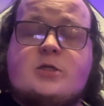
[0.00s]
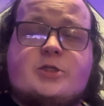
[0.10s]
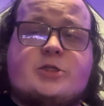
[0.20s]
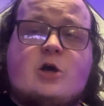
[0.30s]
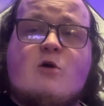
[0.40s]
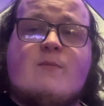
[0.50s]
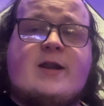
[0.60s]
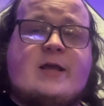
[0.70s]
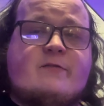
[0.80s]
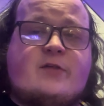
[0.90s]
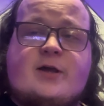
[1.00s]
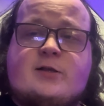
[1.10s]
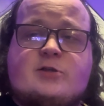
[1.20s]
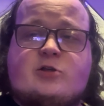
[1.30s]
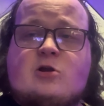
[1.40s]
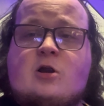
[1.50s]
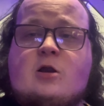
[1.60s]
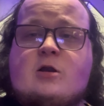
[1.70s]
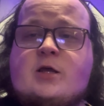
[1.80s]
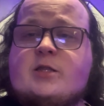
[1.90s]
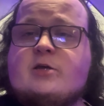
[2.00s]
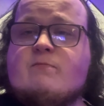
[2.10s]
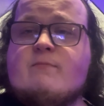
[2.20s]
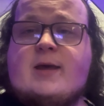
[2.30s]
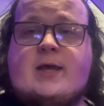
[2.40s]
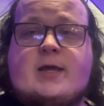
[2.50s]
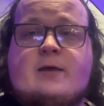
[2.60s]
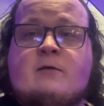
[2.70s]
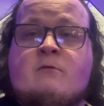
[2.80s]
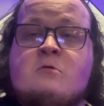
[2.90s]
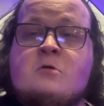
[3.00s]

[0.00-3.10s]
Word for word: So many things are in the making,